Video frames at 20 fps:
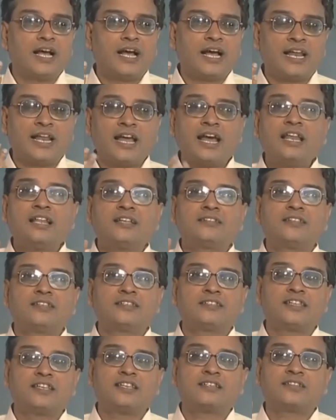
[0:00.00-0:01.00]

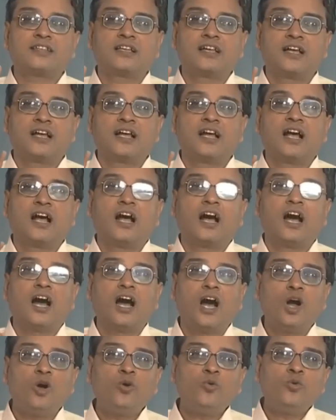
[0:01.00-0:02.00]
analysis is
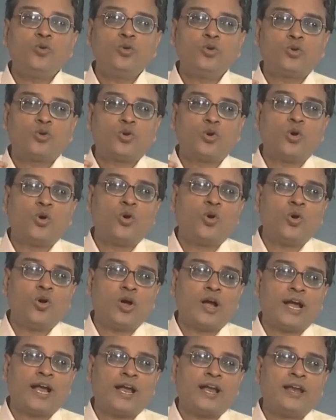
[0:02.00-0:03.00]
how to
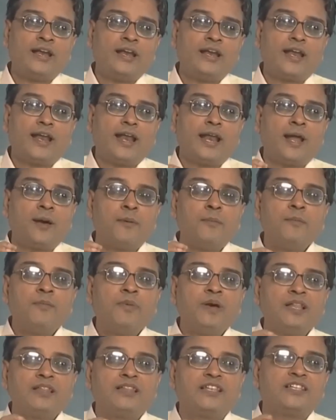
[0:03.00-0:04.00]
go and
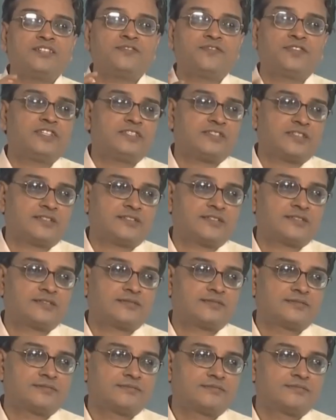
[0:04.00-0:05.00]
number these fringes
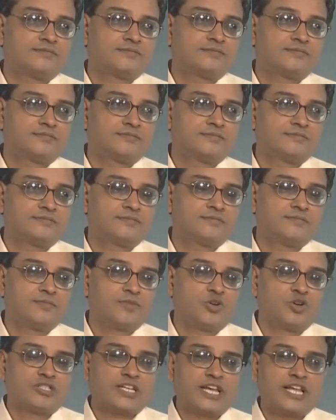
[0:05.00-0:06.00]

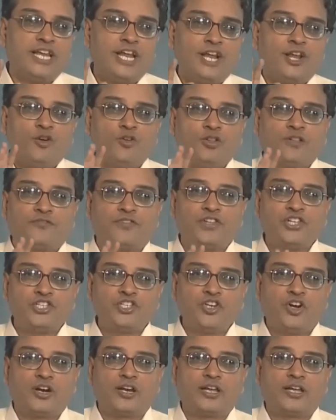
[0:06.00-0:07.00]
because I need to know the fringe
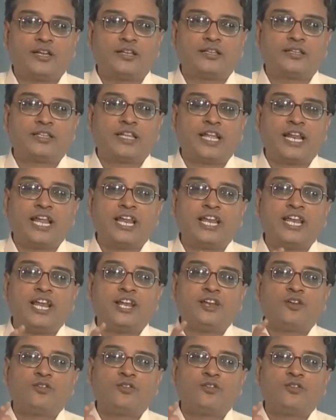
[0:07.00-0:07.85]
order then I need